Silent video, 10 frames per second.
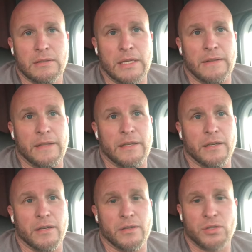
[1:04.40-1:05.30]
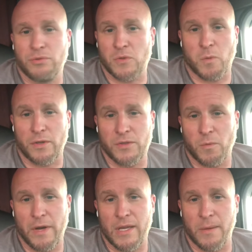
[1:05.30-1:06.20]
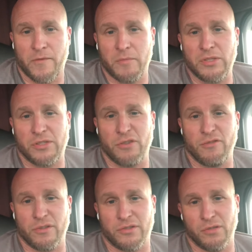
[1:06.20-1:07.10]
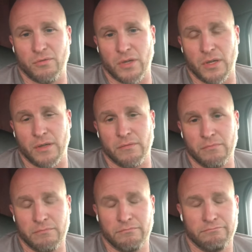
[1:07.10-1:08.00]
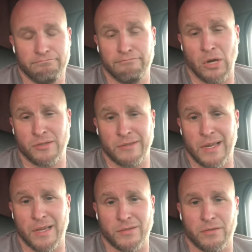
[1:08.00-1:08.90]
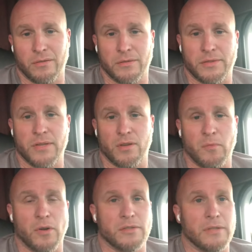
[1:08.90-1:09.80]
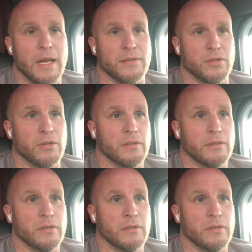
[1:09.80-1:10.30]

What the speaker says: and then you just worked your way up from a junior to a merchandiser or senior merchandiser.